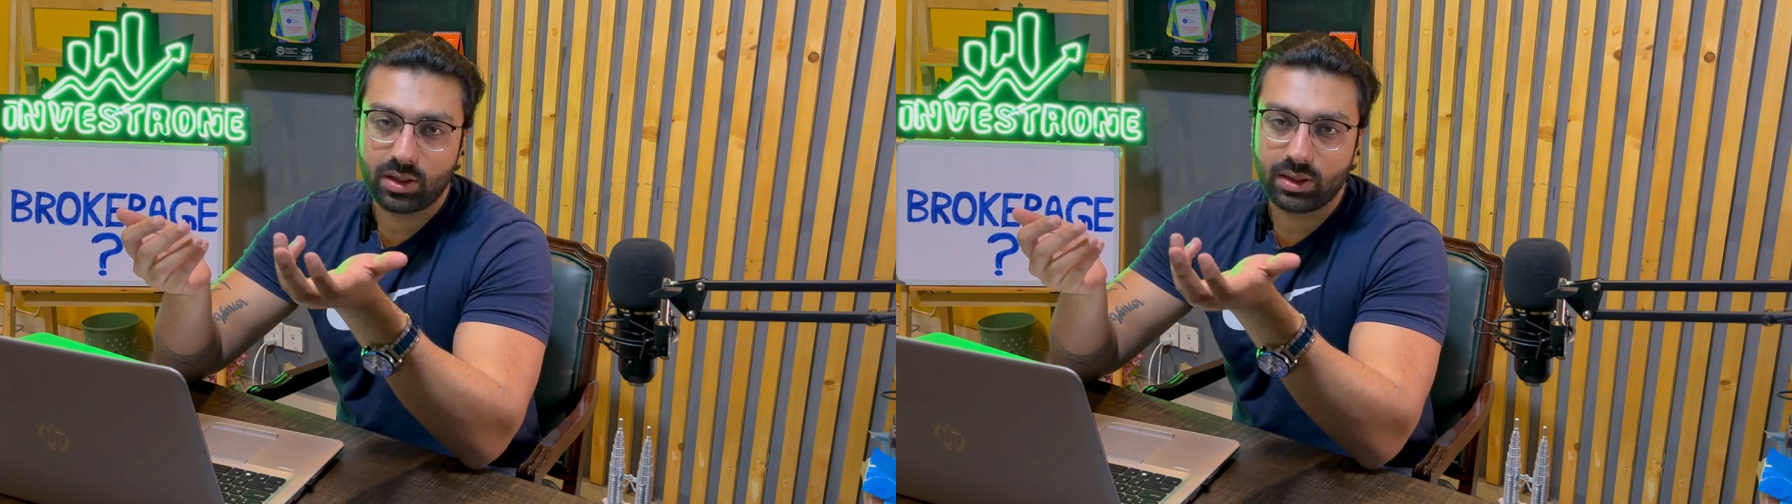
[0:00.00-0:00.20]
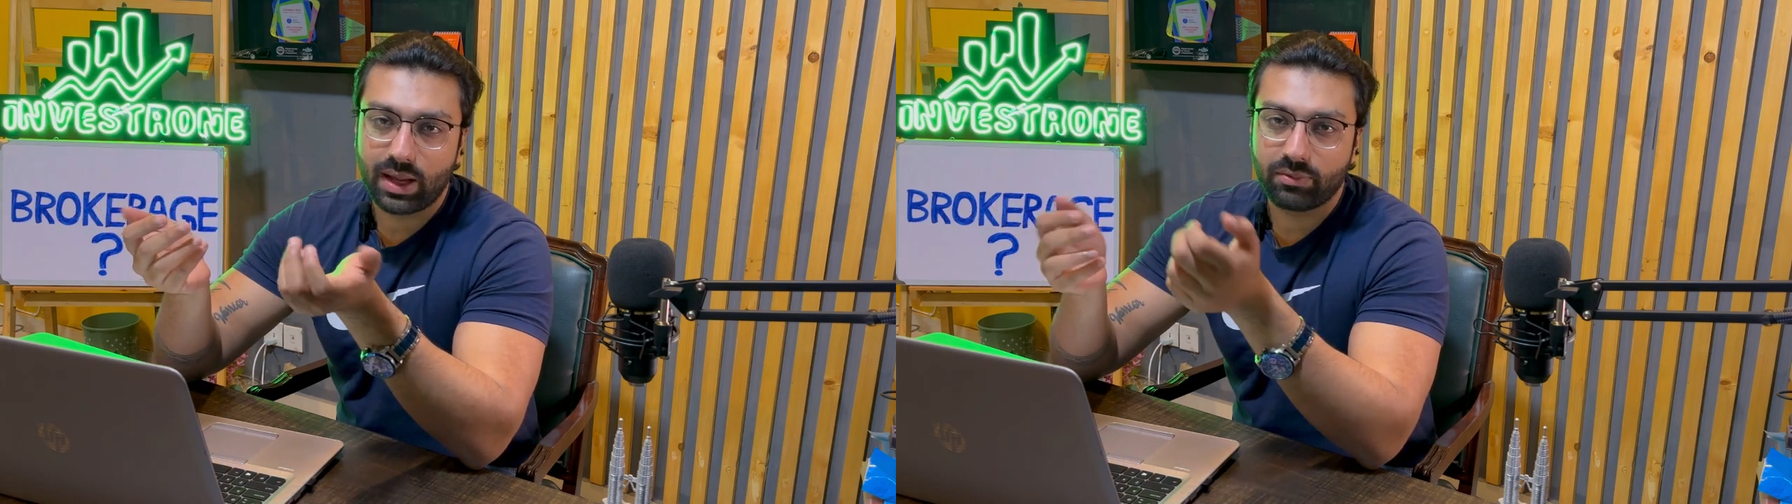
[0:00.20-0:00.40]

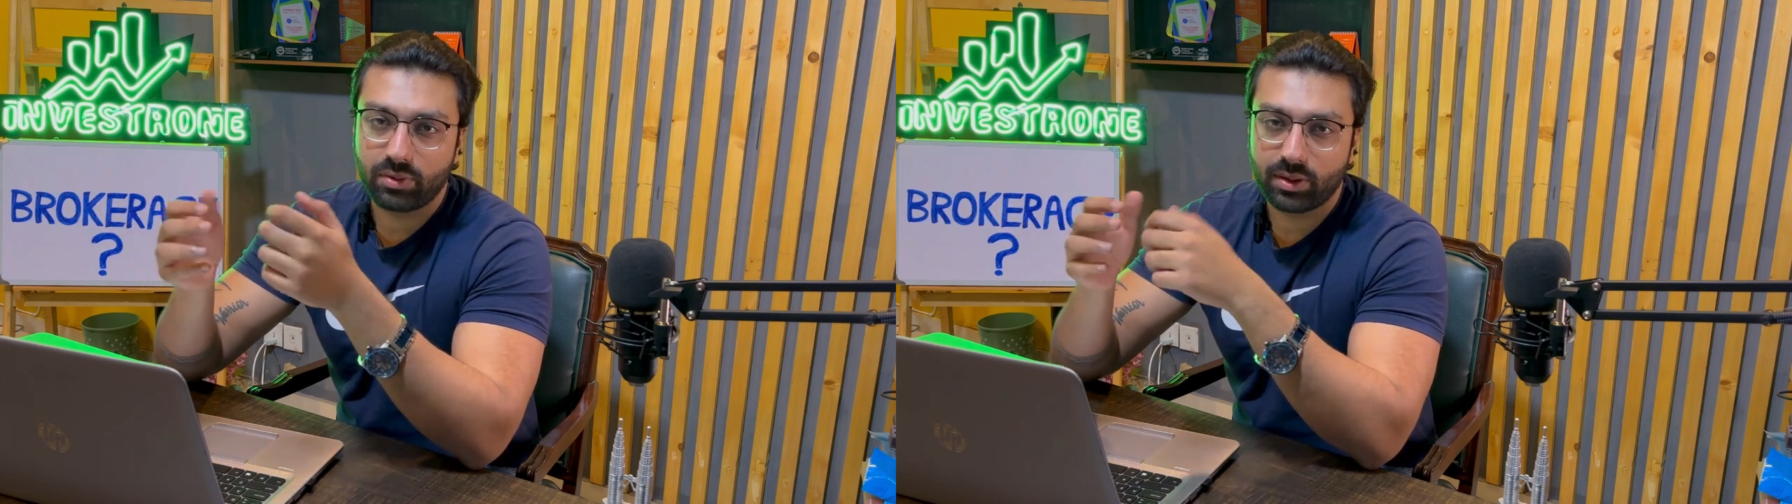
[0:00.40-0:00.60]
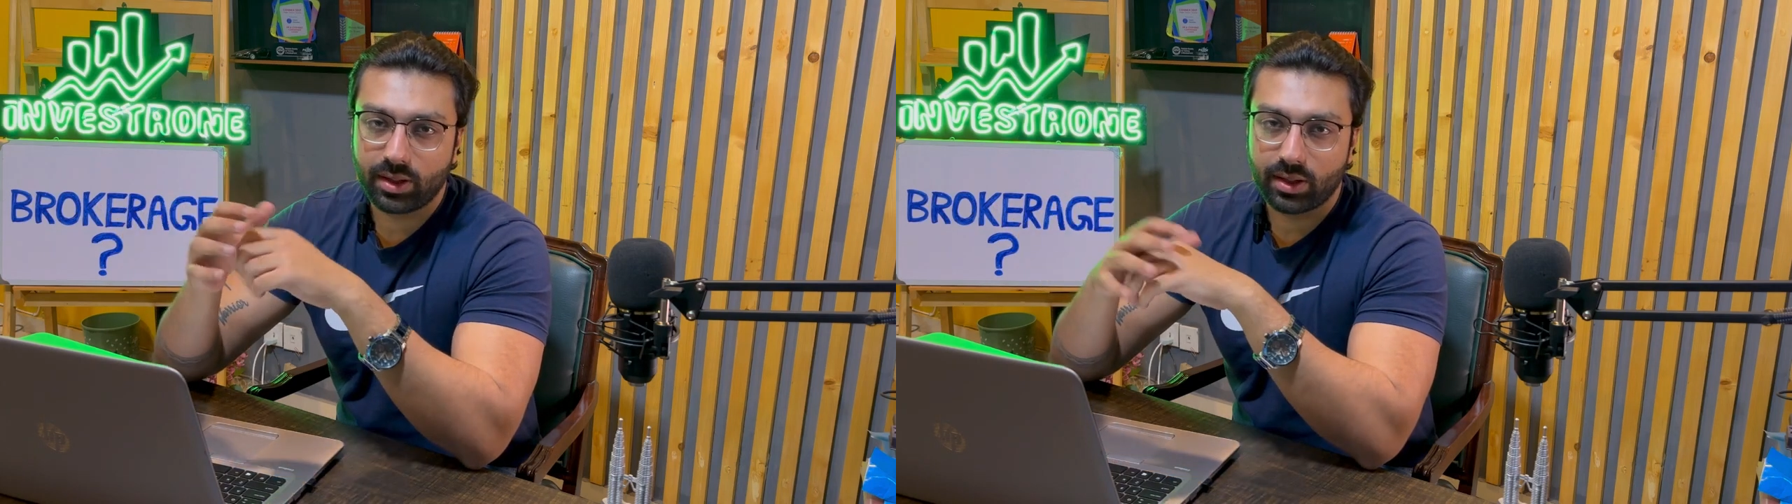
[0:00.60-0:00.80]
a live
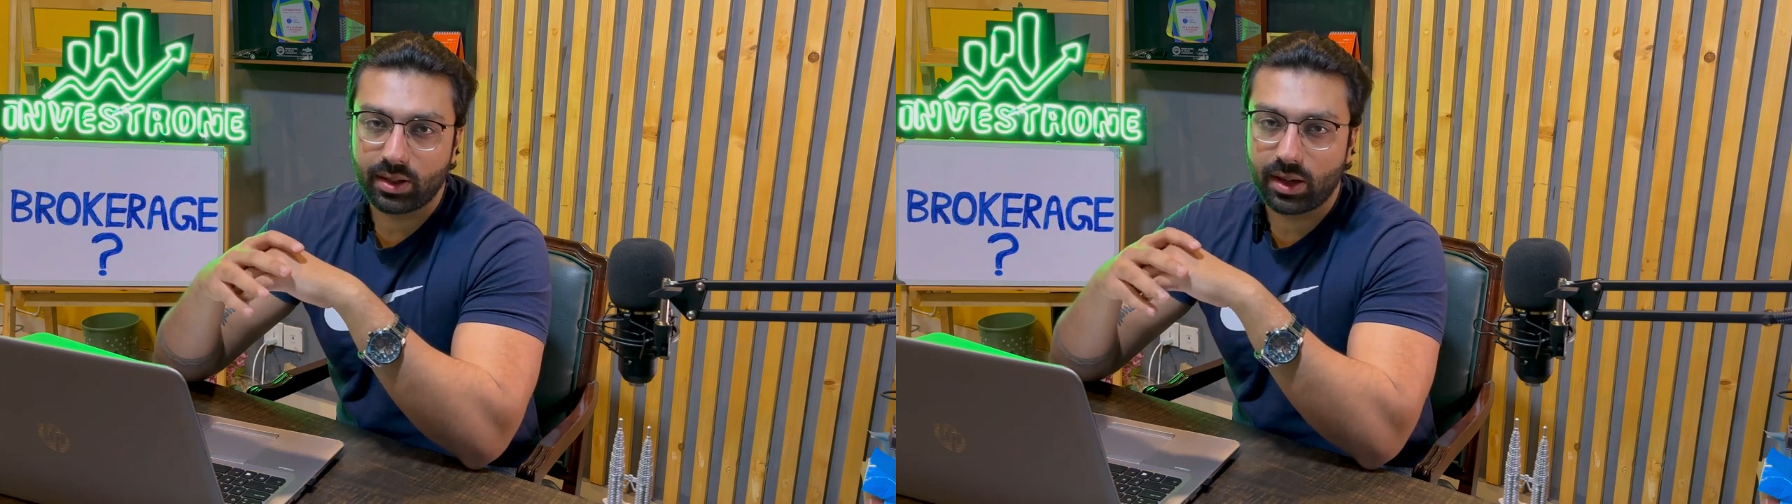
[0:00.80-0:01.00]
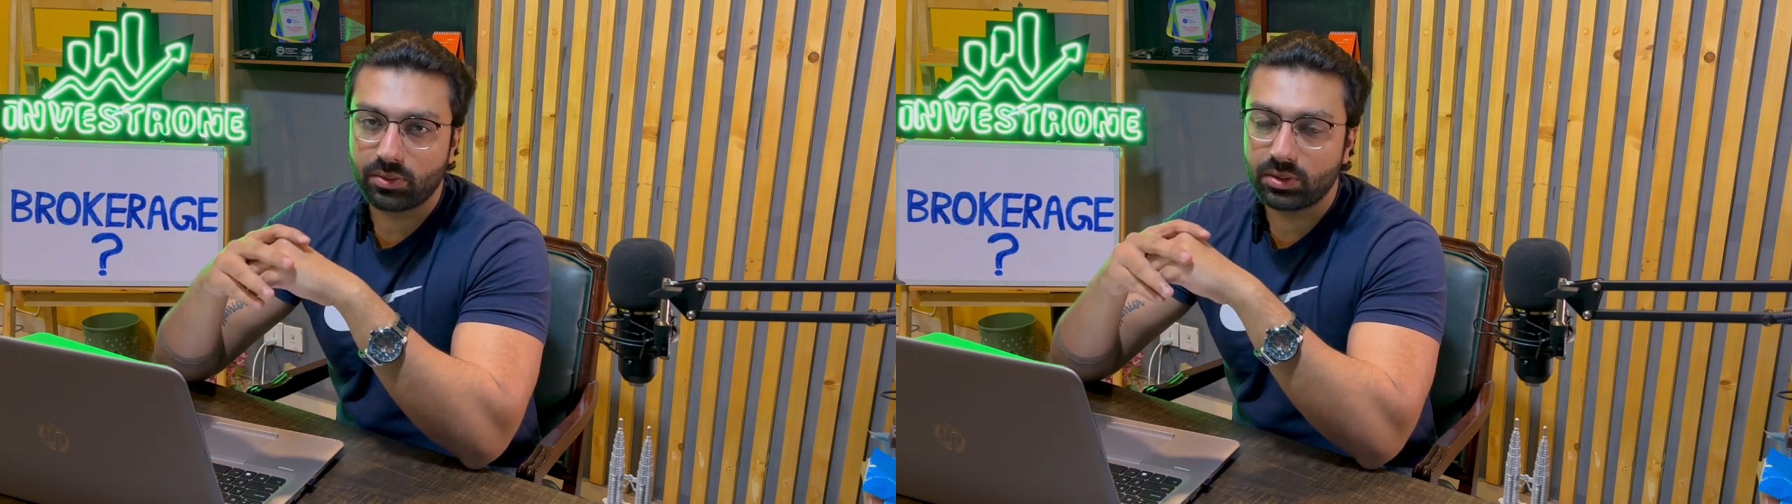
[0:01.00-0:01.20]
trading
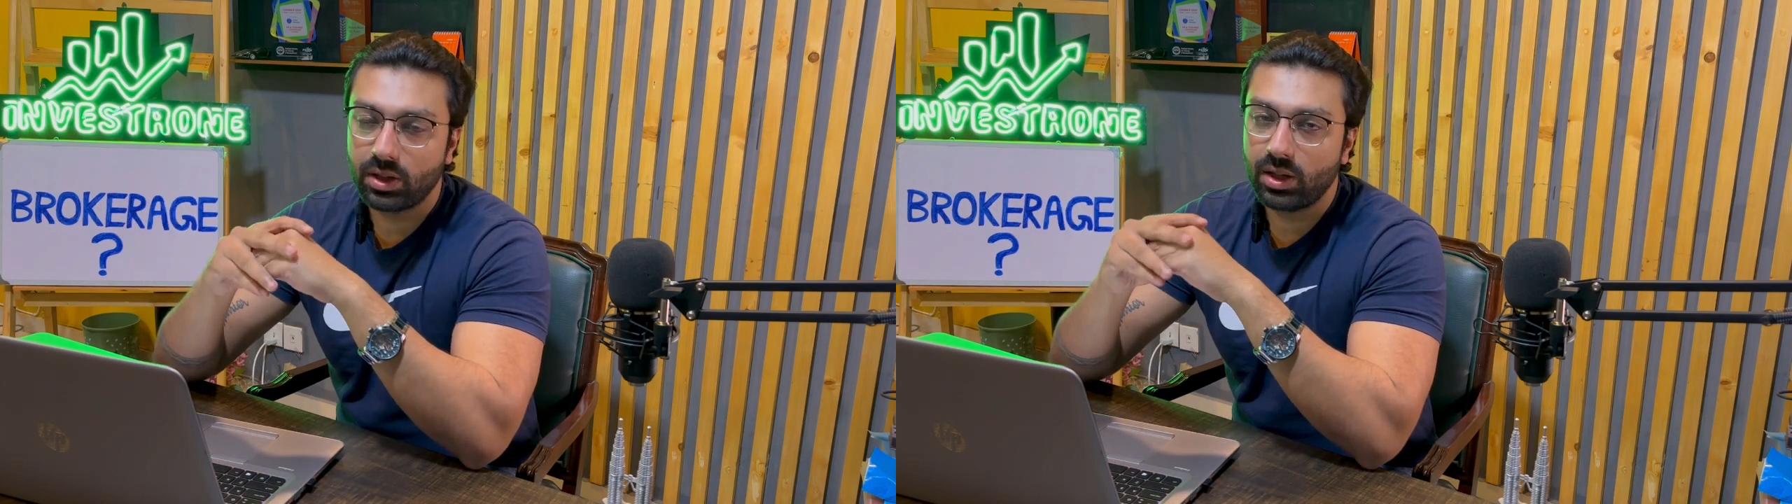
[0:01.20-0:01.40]
account,